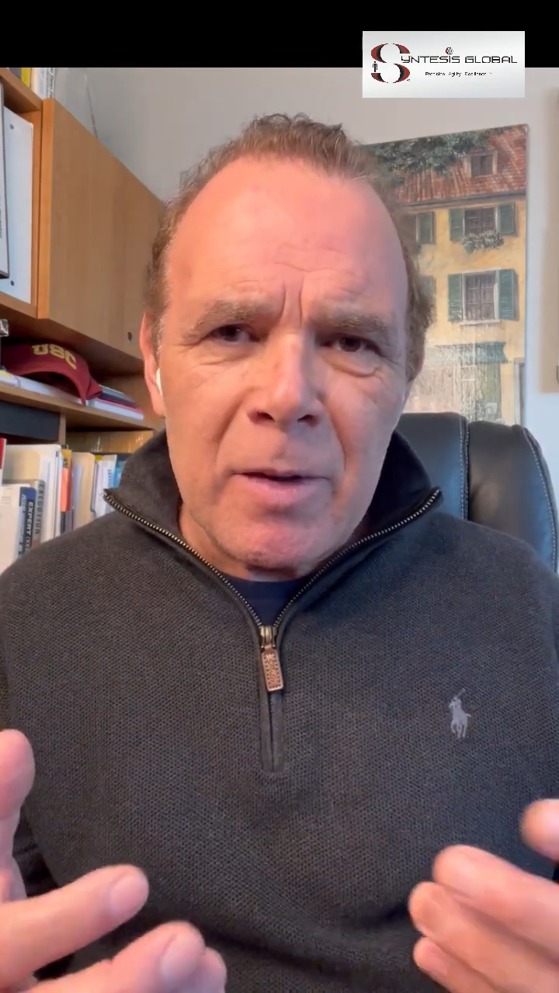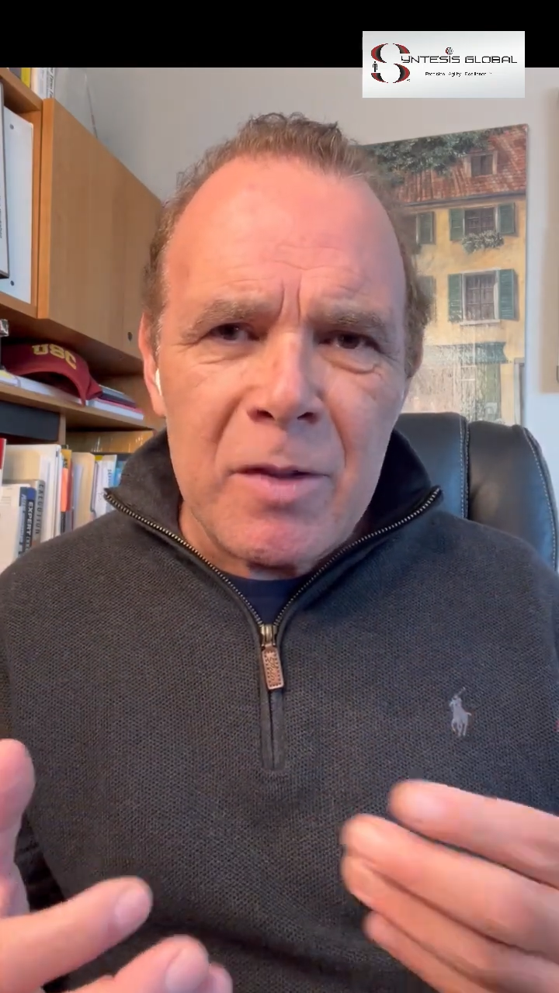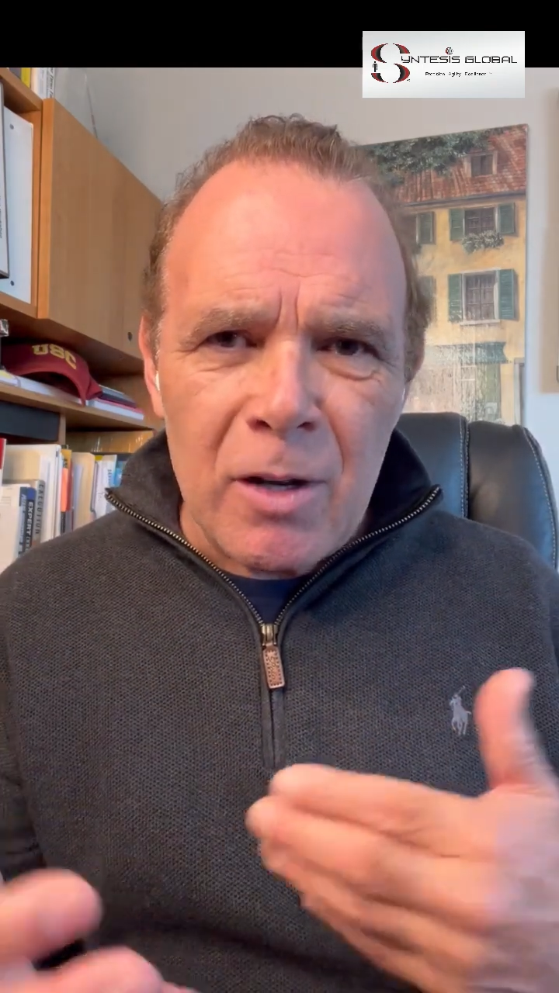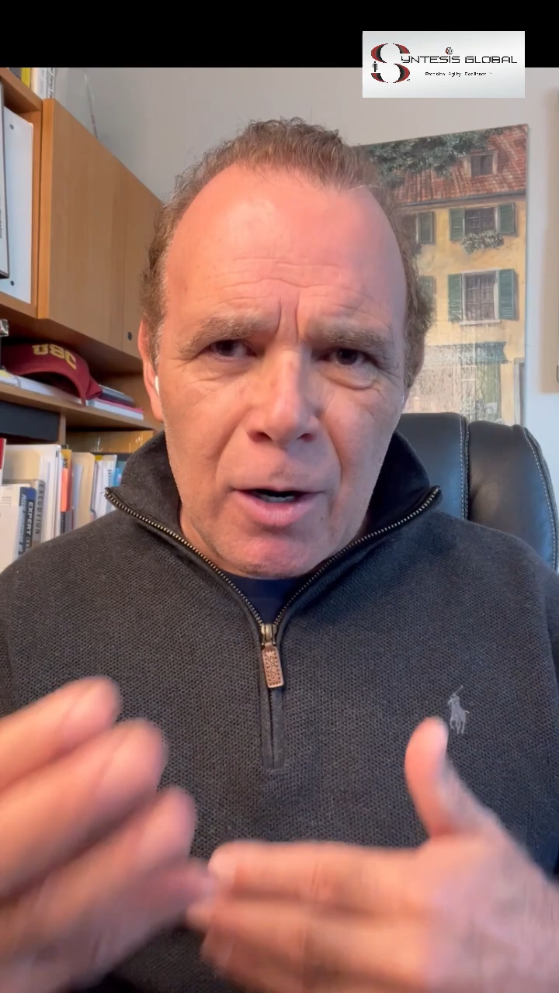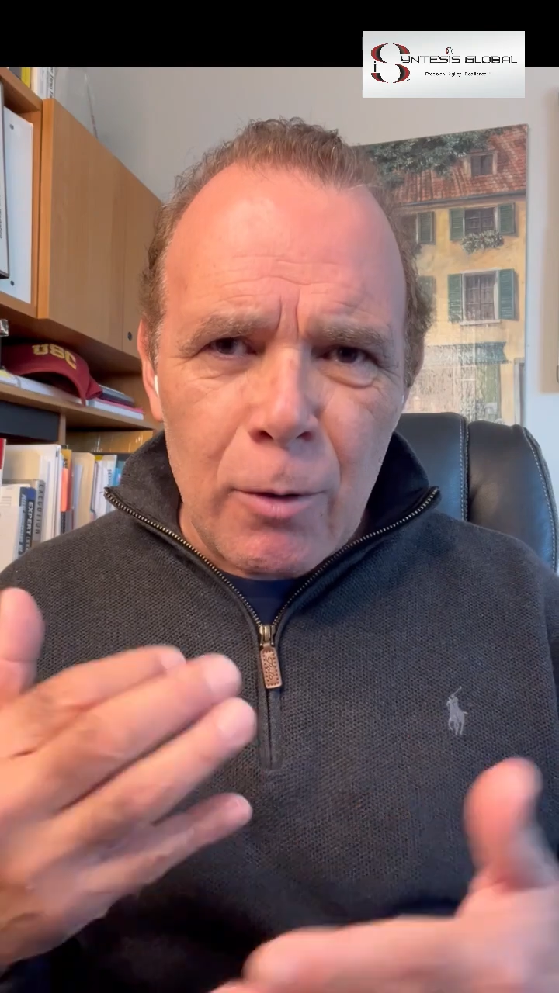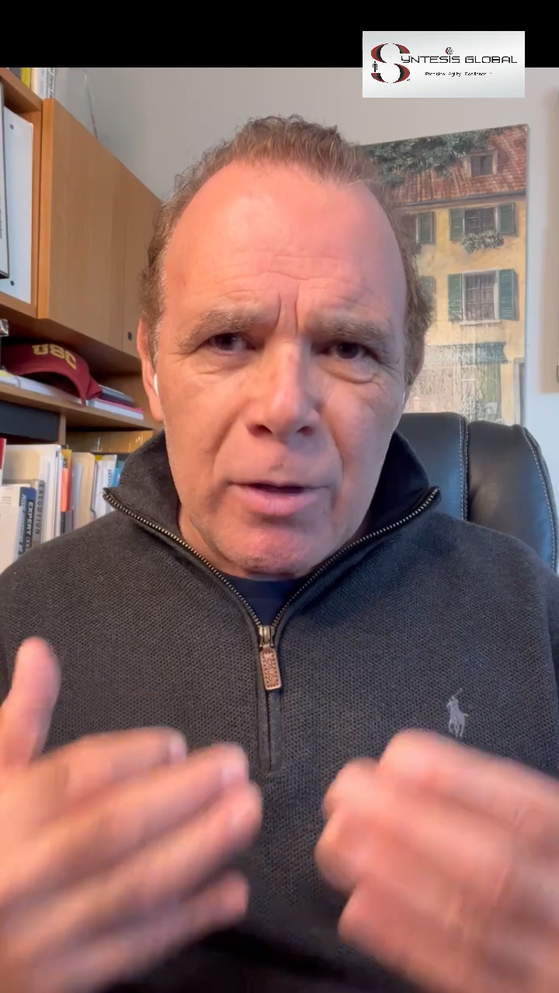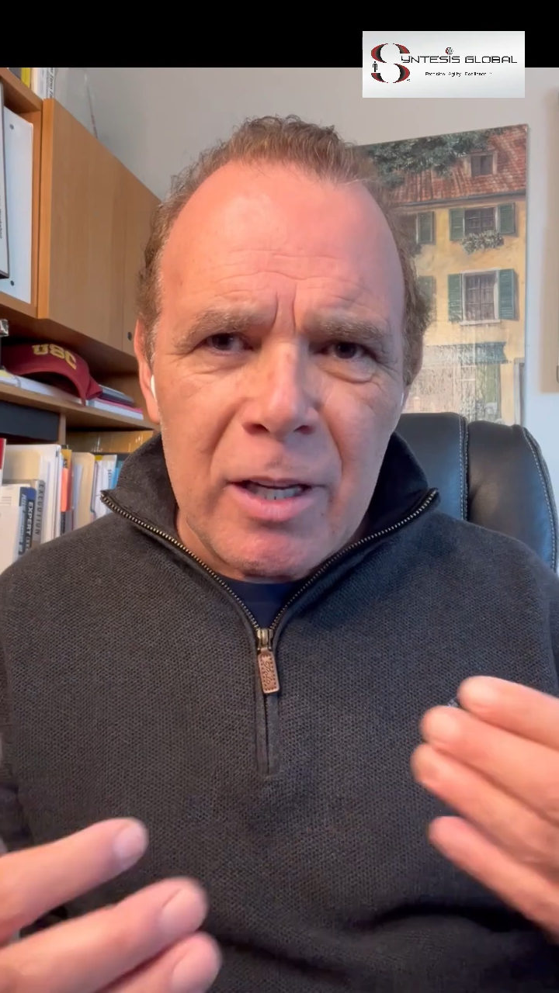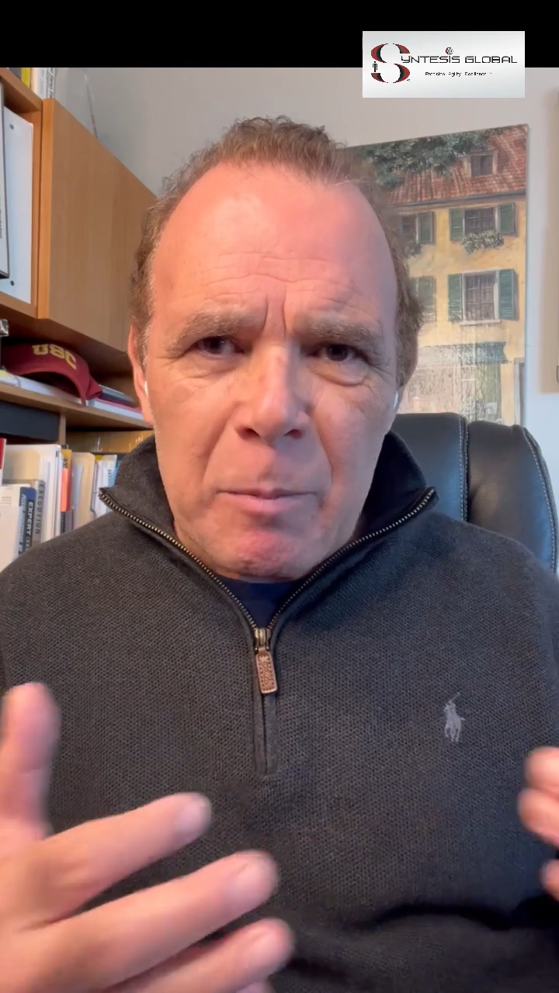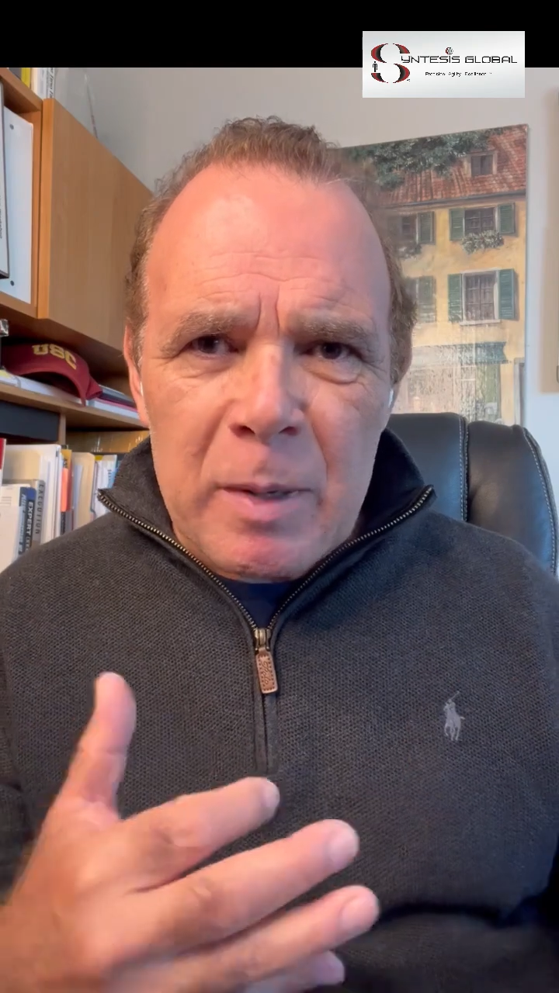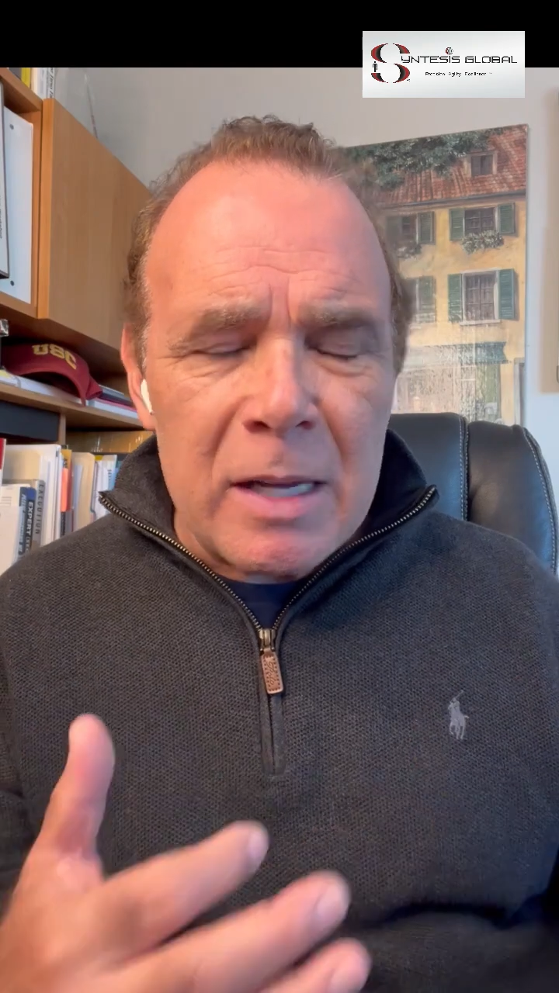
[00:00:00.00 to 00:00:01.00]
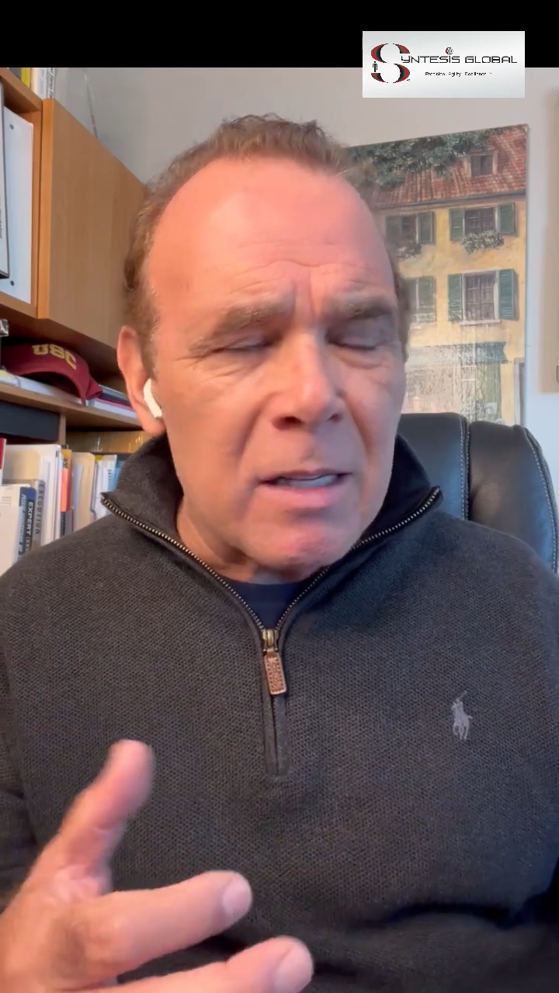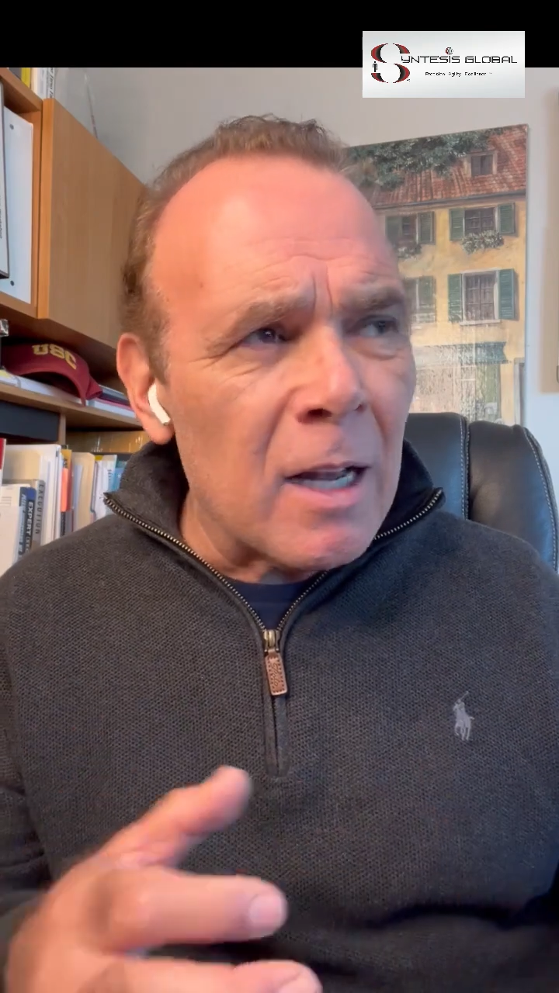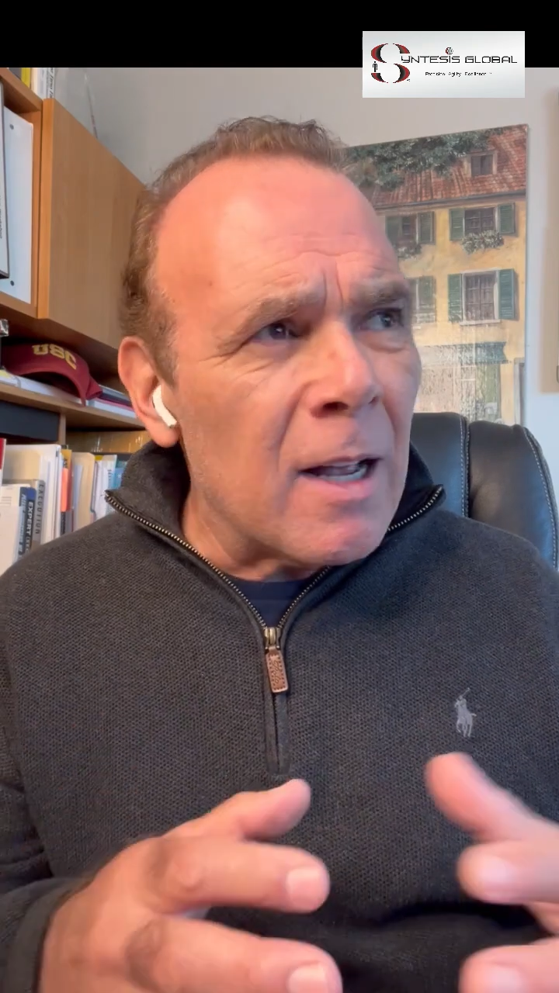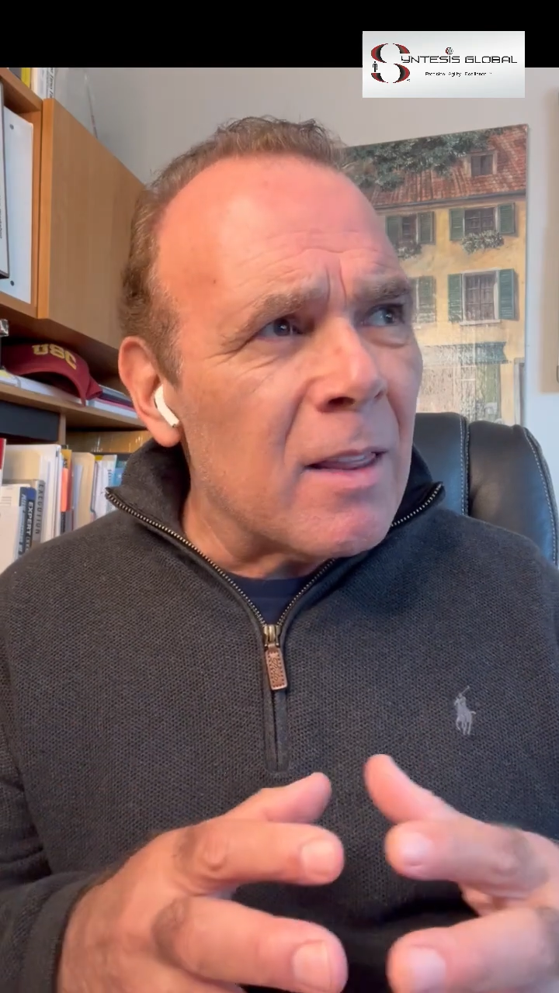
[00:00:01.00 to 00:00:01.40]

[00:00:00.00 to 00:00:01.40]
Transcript: the ROT piece,